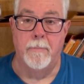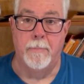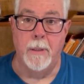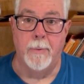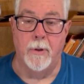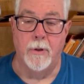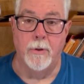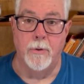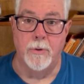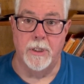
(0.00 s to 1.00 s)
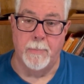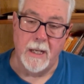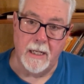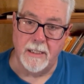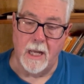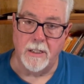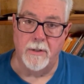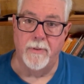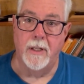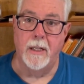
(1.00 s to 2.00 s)
People who speed
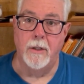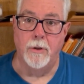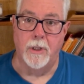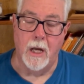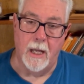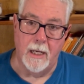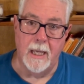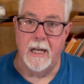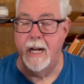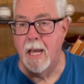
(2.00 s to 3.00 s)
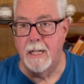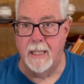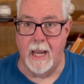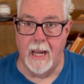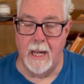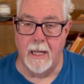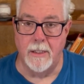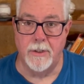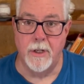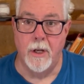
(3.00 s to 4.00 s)
excessively, who cut in and out of
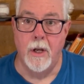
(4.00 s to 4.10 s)
lanes,